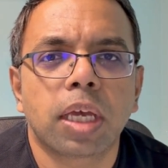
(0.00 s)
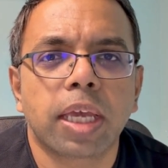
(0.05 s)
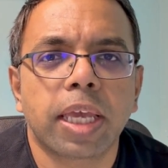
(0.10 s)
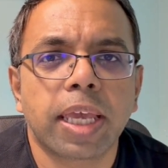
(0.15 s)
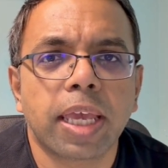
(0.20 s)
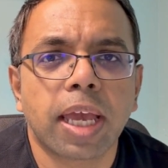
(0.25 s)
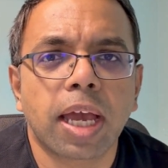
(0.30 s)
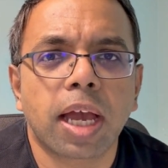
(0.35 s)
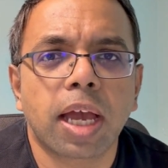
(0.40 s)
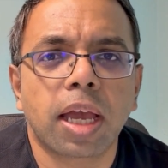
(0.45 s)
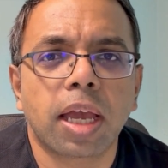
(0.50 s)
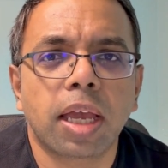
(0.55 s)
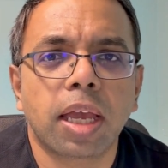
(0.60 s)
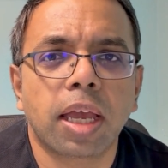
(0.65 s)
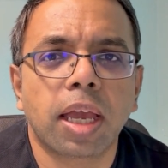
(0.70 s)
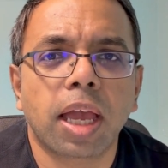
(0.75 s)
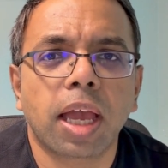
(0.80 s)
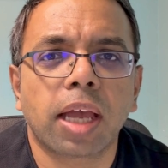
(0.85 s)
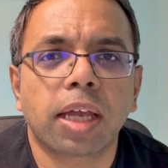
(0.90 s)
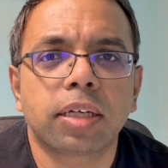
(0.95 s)
AI
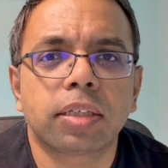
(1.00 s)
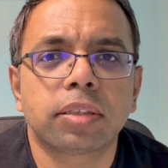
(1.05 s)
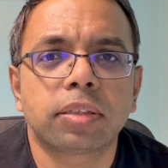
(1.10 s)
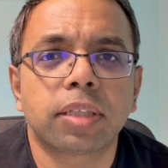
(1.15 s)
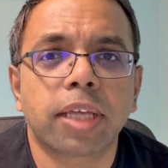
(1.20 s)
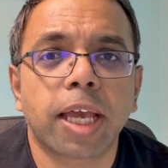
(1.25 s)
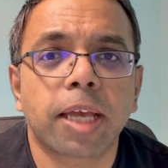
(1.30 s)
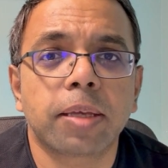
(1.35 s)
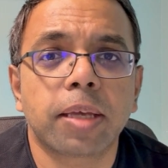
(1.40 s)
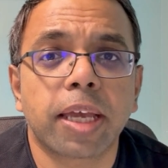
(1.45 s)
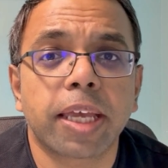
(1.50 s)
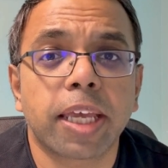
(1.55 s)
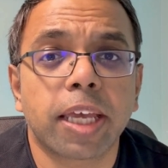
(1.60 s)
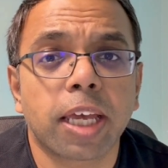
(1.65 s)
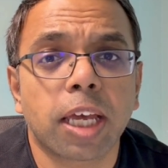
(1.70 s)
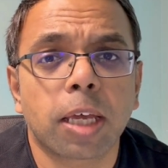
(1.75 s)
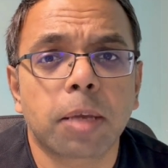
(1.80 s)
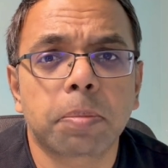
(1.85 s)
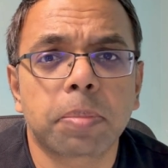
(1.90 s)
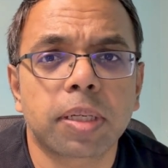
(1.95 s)
and
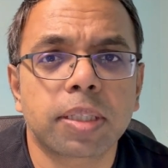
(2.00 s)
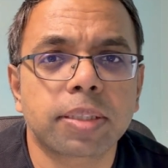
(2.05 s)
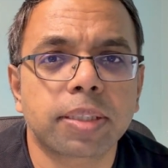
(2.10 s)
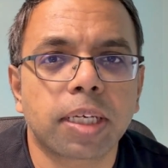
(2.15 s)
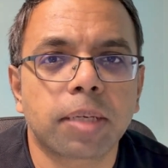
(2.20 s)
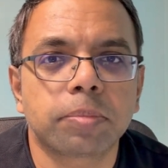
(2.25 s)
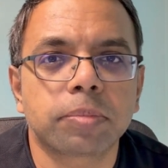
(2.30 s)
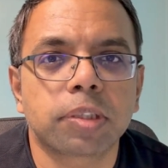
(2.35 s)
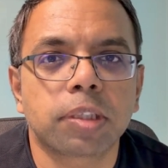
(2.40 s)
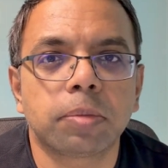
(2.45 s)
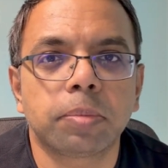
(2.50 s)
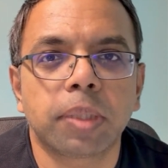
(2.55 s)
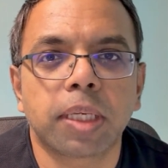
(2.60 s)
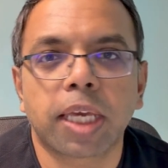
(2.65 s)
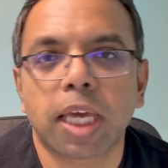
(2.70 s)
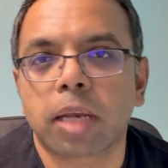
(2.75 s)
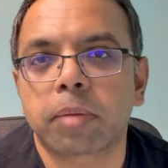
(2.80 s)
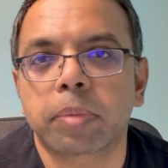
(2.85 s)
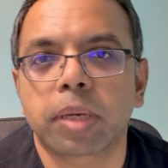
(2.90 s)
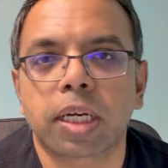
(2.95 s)
AI plus MCP
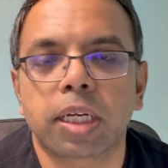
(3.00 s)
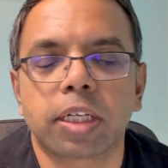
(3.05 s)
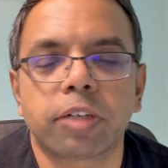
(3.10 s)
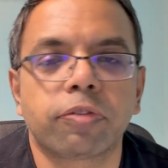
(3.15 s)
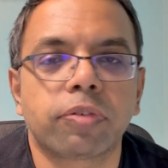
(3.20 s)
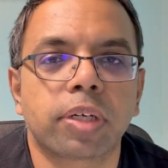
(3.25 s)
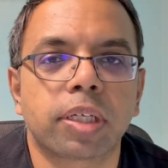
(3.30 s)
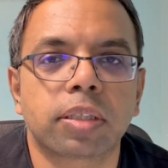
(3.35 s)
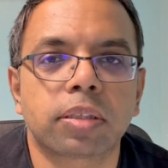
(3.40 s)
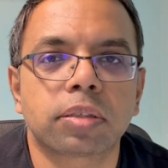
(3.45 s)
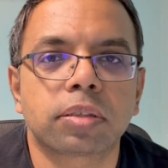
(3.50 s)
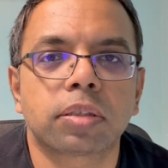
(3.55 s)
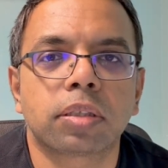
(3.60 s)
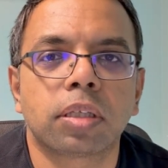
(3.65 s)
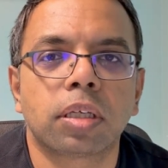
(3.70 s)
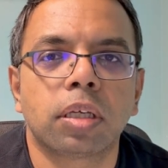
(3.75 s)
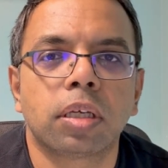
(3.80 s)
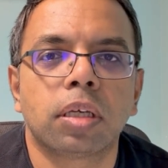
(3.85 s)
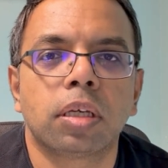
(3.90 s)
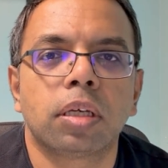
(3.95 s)
can make a difference.
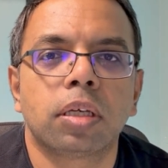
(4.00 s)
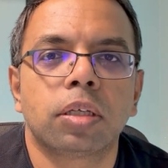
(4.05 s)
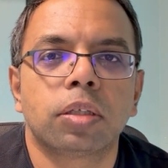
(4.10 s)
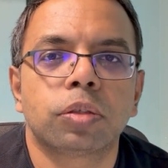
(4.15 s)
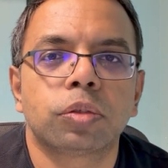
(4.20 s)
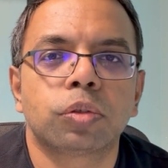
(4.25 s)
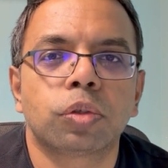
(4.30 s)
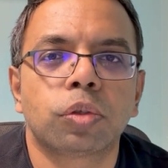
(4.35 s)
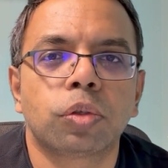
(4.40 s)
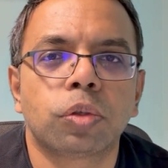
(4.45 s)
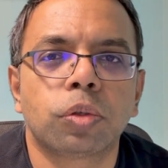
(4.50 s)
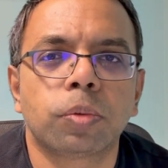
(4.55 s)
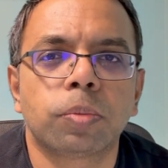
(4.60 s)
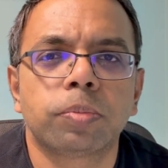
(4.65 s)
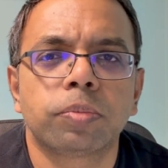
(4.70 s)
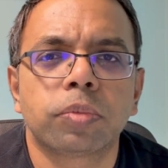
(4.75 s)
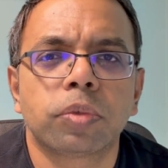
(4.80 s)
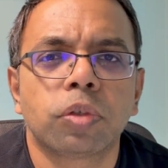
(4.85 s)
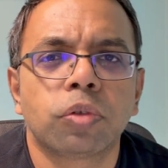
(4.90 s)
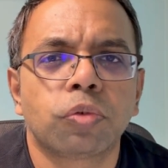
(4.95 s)
So,
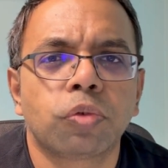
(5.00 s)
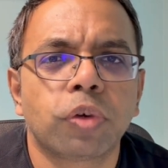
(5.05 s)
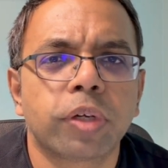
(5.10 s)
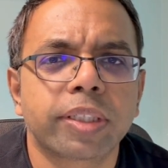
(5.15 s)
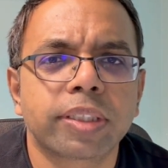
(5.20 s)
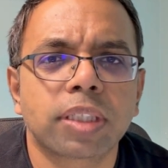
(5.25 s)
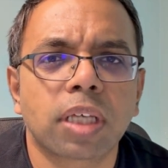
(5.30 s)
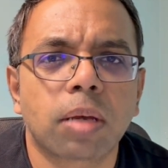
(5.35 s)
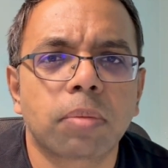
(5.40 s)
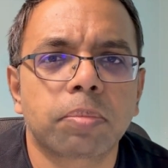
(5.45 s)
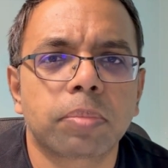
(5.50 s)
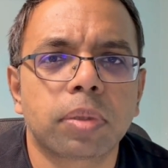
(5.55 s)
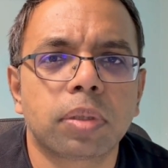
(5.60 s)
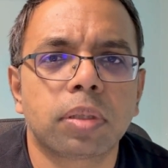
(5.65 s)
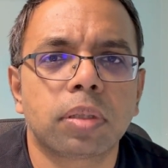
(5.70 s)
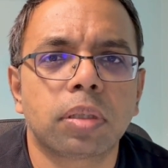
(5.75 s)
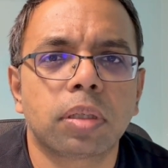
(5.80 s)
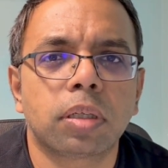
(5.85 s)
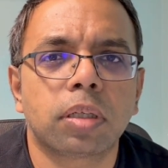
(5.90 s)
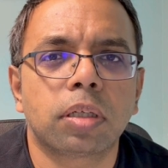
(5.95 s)
for
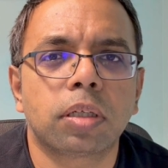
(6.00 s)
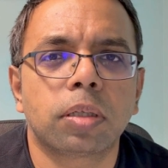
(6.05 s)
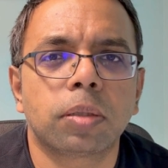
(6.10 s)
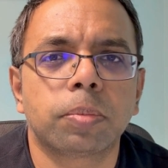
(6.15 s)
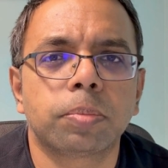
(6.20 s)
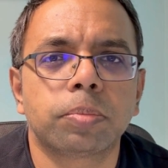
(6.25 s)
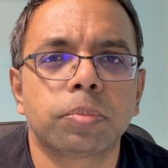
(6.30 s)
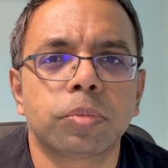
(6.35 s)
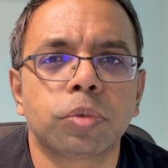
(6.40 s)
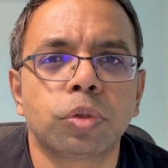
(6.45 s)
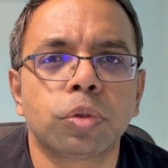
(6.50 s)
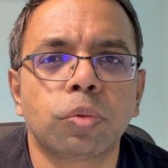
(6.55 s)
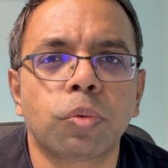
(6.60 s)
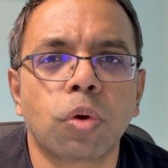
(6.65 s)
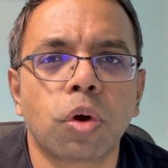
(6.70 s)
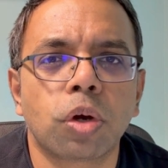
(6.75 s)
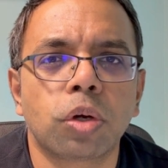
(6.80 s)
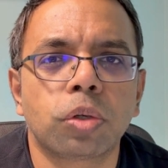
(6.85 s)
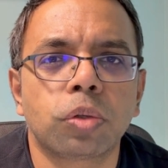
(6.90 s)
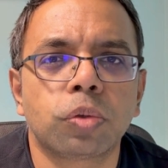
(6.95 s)
example, you
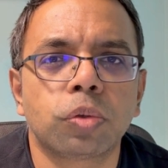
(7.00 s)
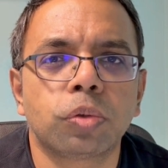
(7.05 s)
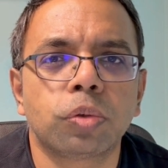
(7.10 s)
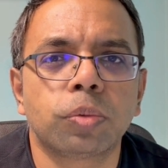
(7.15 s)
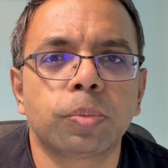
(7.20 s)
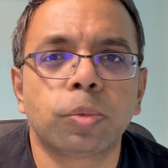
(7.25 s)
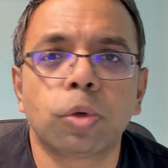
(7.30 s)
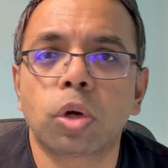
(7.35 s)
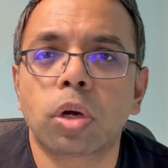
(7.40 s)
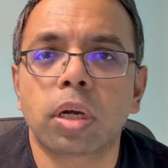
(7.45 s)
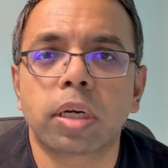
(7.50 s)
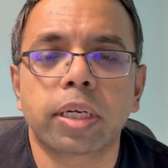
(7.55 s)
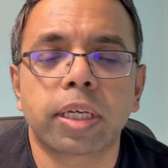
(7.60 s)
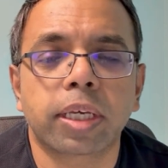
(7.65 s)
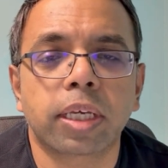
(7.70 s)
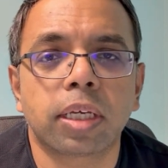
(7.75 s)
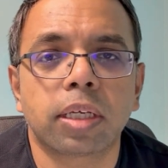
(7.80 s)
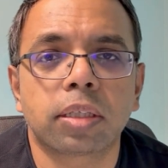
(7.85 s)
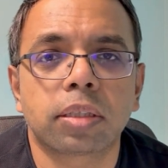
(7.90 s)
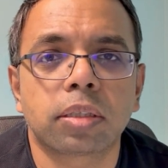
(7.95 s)
want to book a
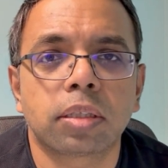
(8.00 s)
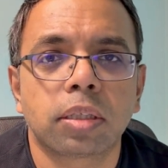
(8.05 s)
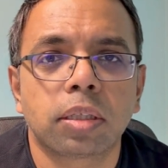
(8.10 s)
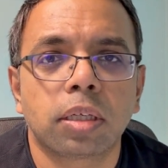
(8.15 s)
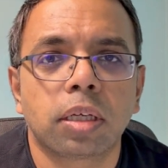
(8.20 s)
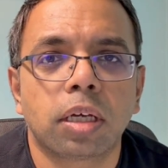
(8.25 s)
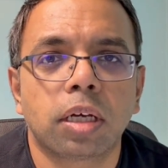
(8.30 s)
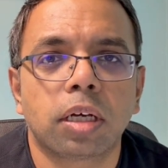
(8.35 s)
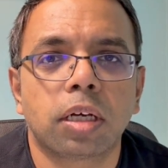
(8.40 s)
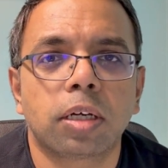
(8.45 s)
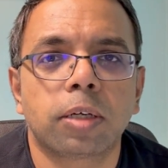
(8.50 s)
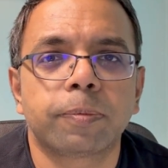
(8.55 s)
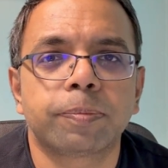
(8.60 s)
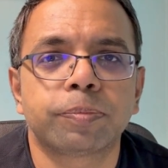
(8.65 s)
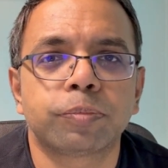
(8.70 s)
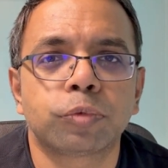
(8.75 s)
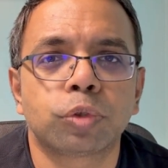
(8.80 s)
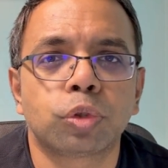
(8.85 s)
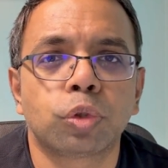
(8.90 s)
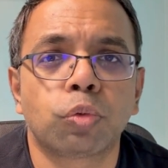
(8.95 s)
ticket
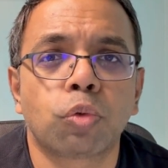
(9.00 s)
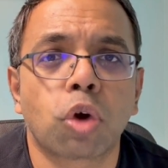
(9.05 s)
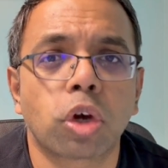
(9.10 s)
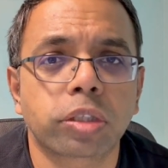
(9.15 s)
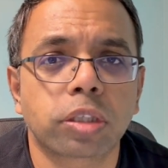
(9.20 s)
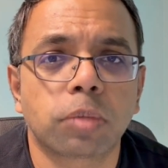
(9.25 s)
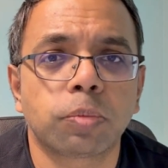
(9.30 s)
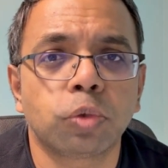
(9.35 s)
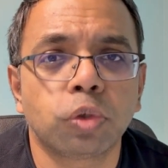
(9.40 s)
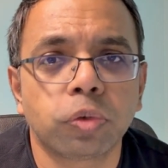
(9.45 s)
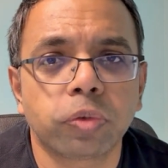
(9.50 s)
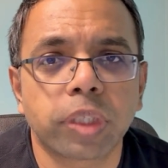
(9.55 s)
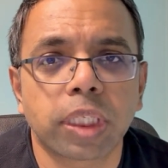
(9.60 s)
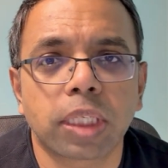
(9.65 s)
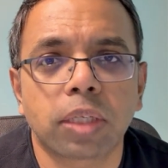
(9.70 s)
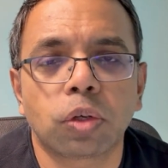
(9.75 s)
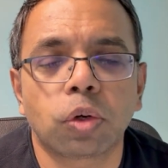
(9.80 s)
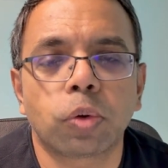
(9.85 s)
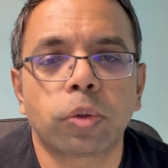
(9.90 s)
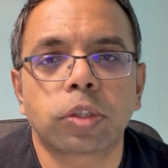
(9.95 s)
to watch a
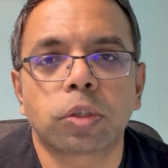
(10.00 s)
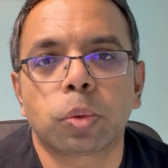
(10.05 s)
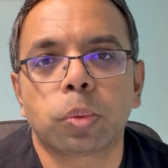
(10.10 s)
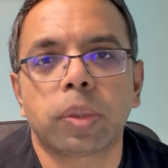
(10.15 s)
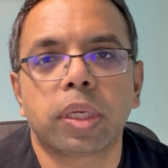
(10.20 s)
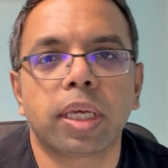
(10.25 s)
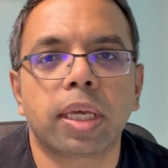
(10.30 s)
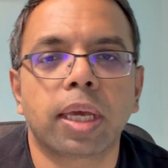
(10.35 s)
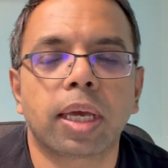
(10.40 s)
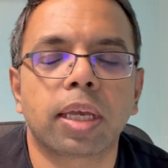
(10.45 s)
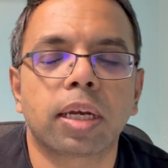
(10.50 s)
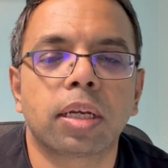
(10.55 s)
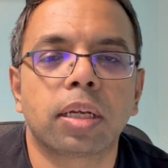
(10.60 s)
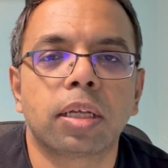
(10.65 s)
movie over the weekend.